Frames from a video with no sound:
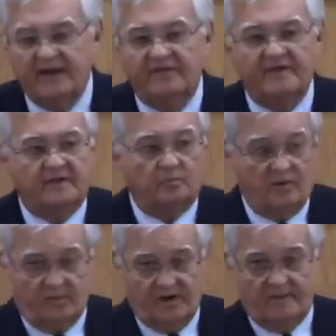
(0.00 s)
them.
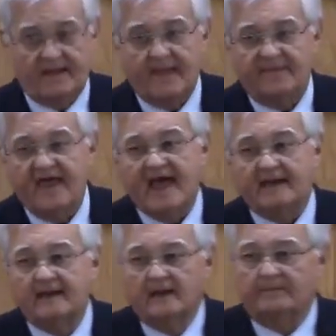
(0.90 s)
We read about
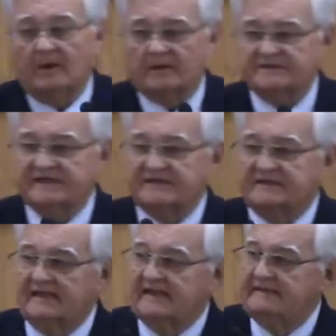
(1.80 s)
that, Mark
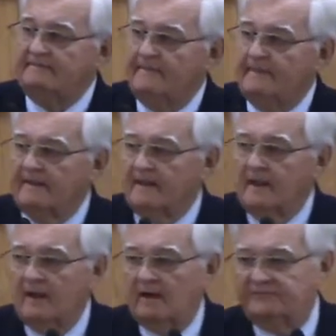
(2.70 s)
16,
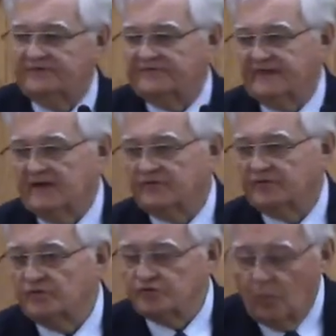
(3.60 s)
15
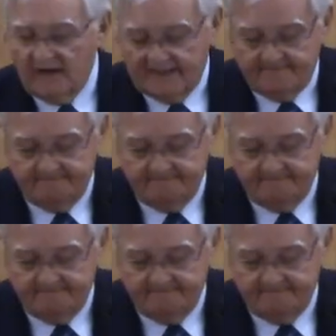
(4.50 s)
through 20.